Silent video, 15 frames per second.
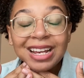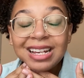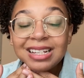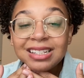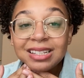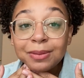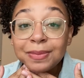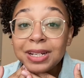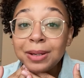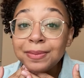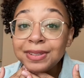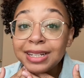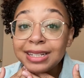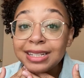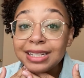Sometimes
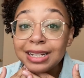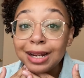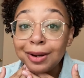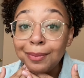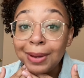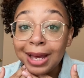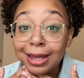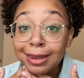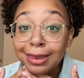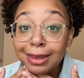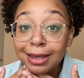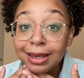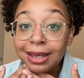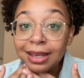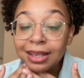that's not a bad
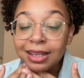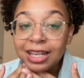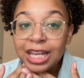thing.